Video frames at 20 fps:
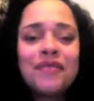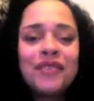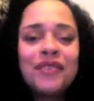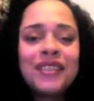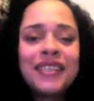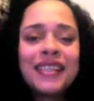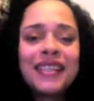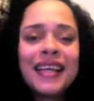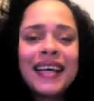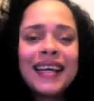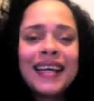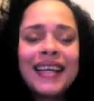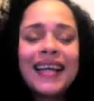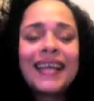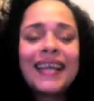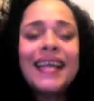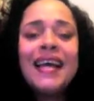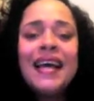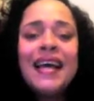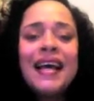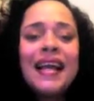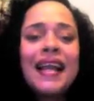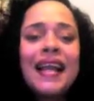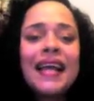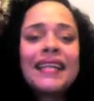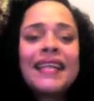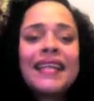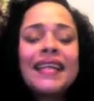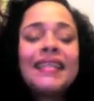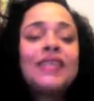You see that?
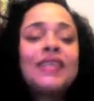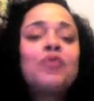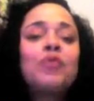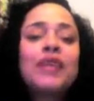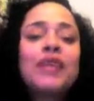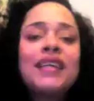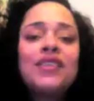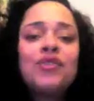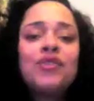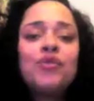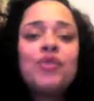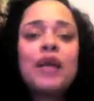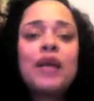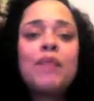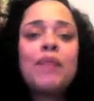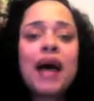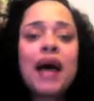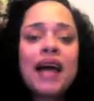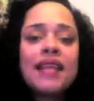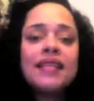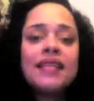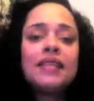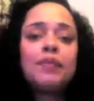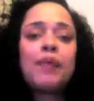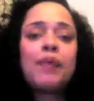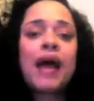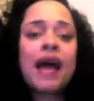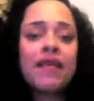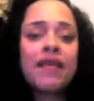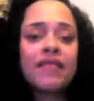That's what they do. They buy this
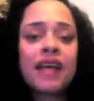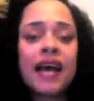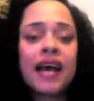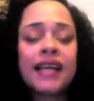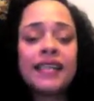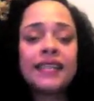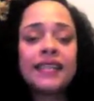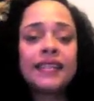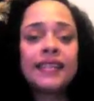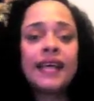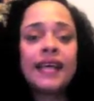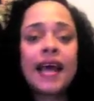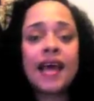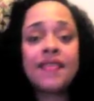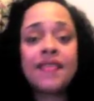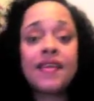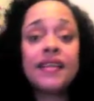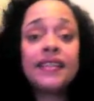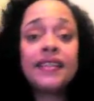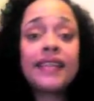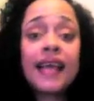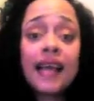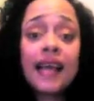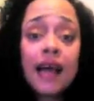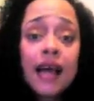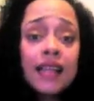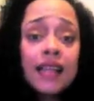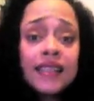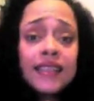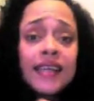paradise and they take
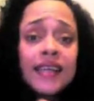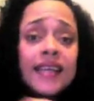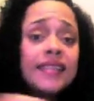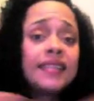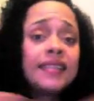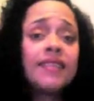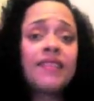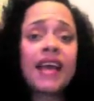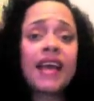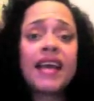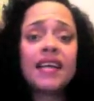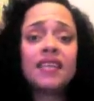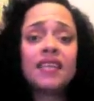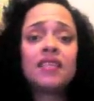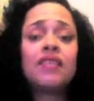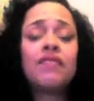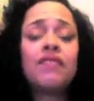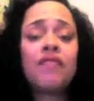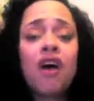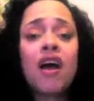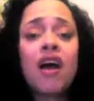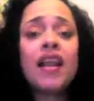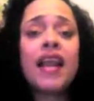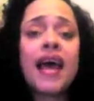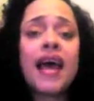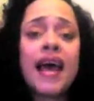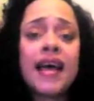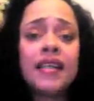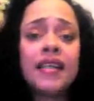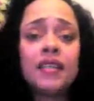tons of acres of our
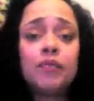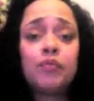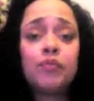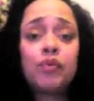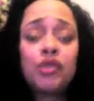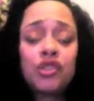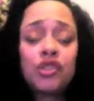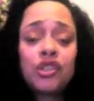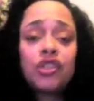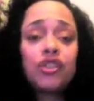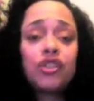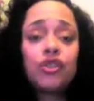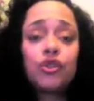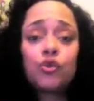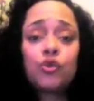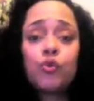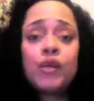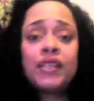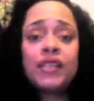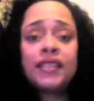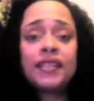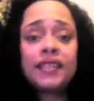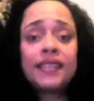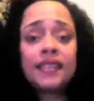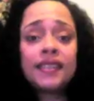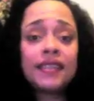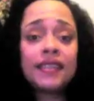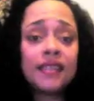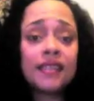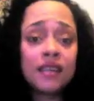lands, push us to squeeze us
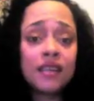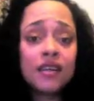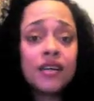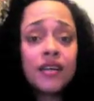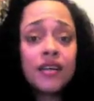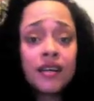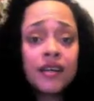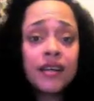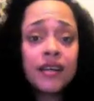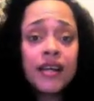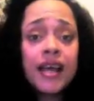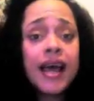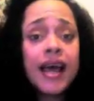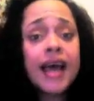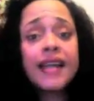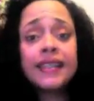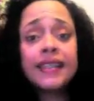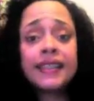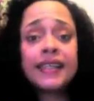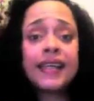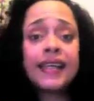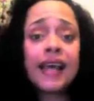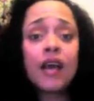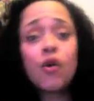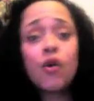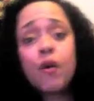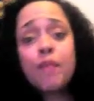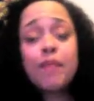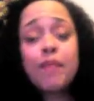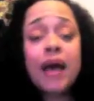into the hood and into the
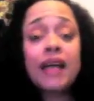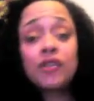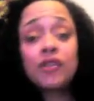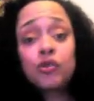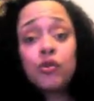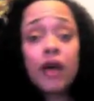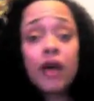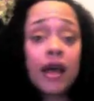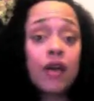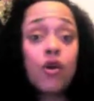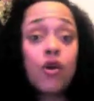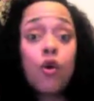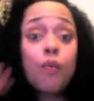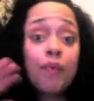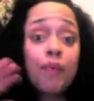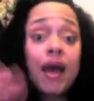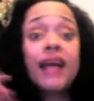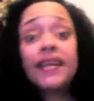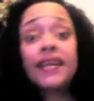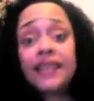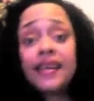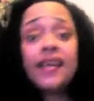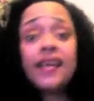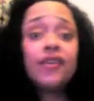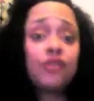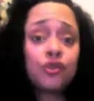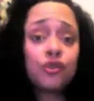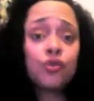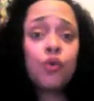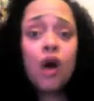ghetto and back here
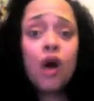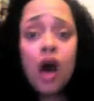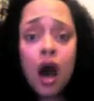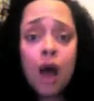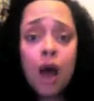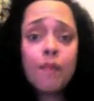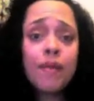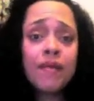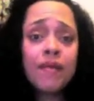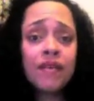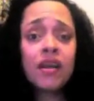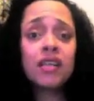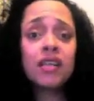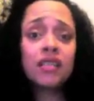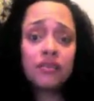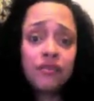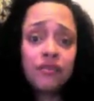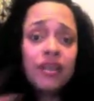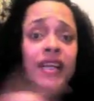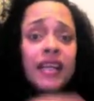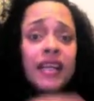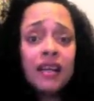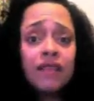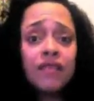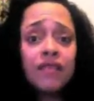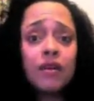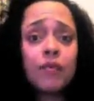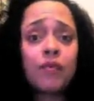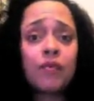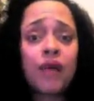to America to really live
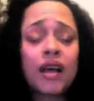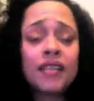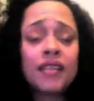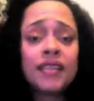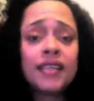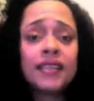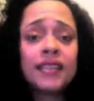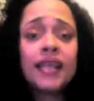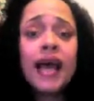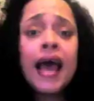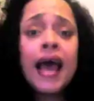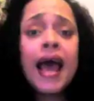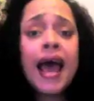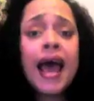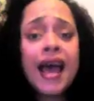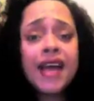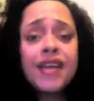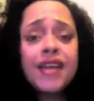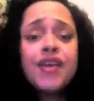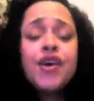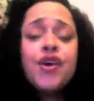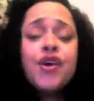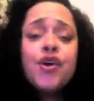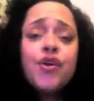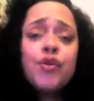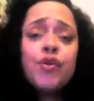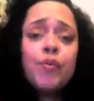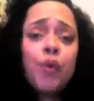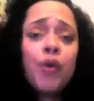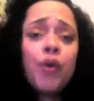in the projects. And
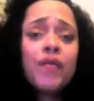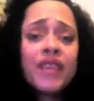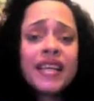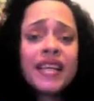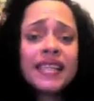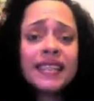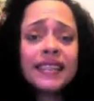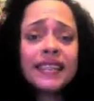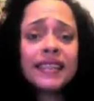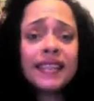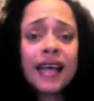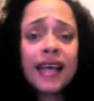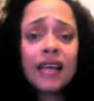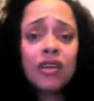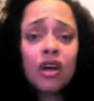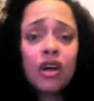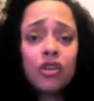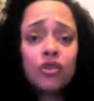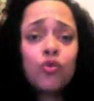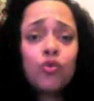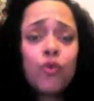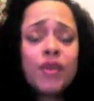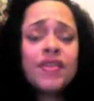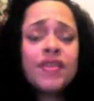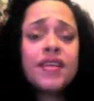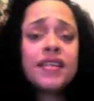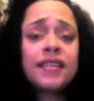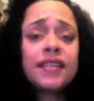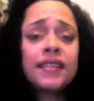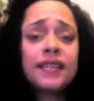the Puerto Ricans that are doing
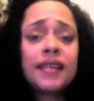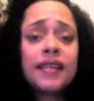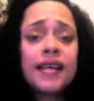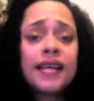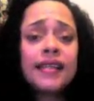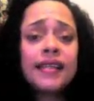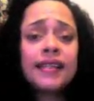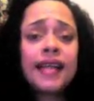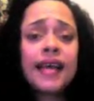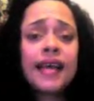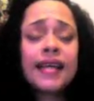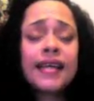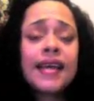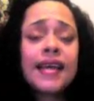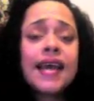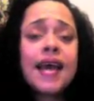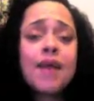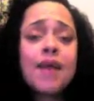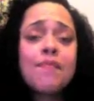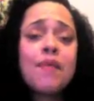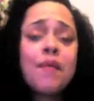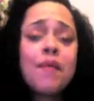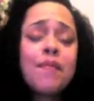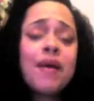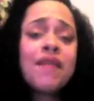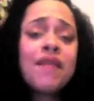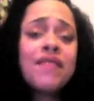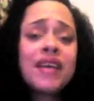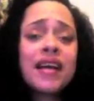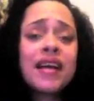this is like, yeah,
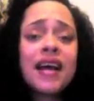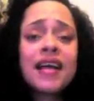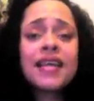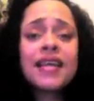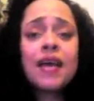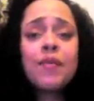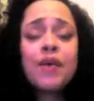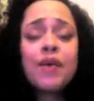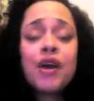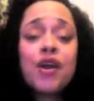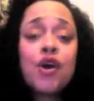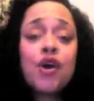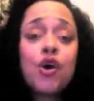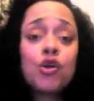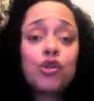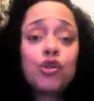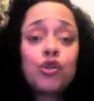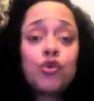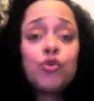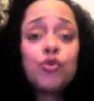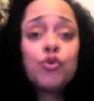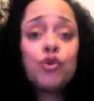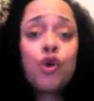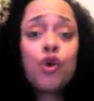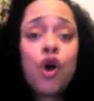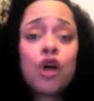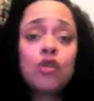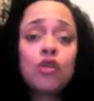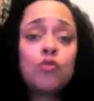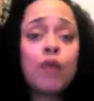America, yeah, we're gonna go to New
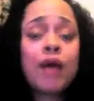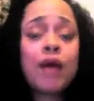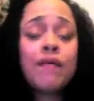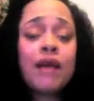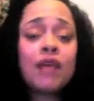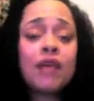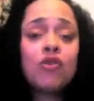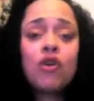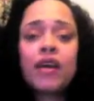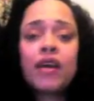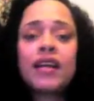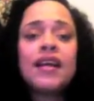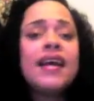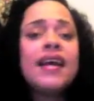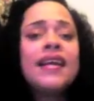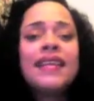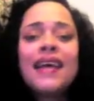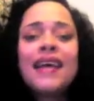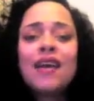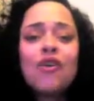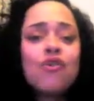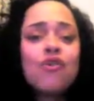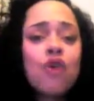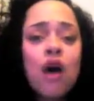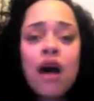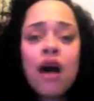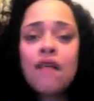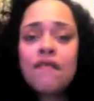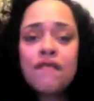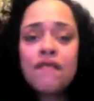York, wherever York, and they don't know
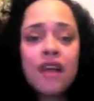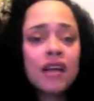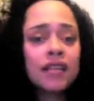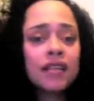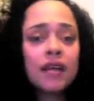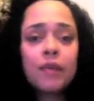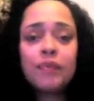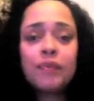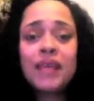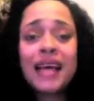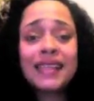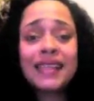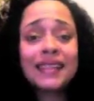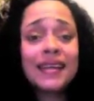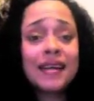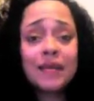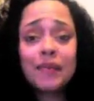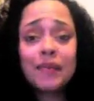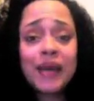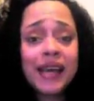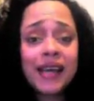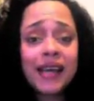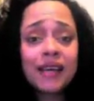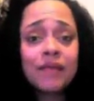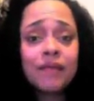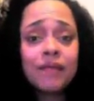how fucked up that's gonna be.